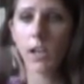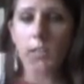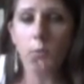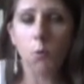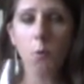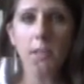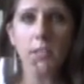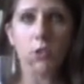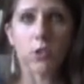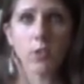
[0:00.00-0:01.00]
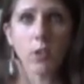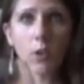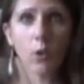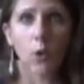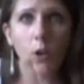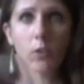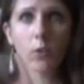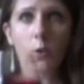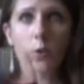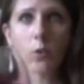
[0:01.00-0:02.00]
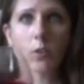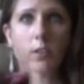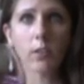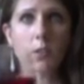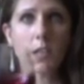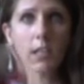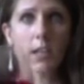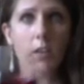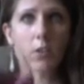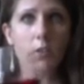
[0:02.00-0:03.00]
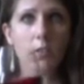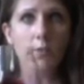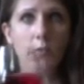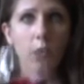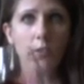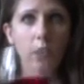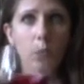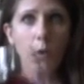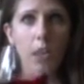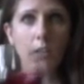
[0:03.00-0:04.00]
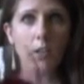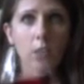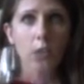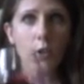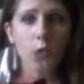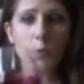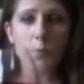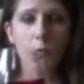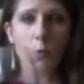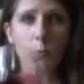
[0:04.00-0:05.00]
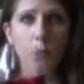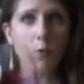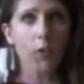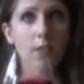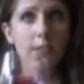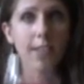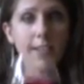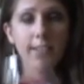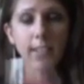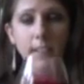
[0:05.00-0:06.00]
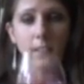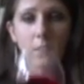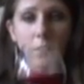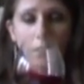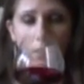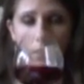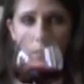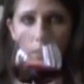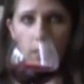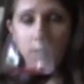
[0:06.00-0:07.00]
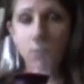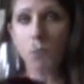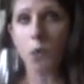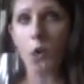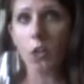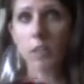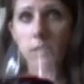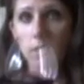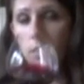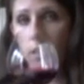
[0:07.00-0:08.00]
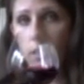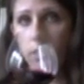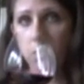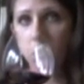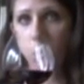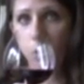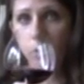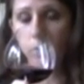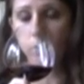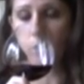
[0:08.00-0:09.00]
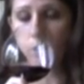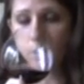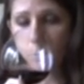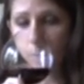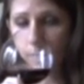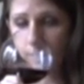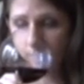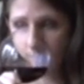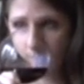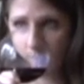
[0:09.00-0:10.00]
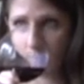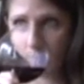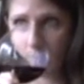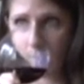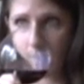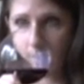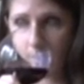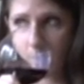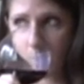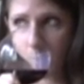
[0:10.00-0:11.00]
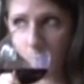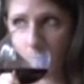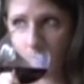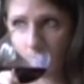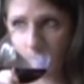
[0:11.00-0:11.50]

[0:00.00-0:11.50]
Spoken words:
And we want to make sure it's not corked or that there's any other default in the wine on the nose before we move on to tasting. And so far, nothing is corked on this wine. Nothing else is wrong.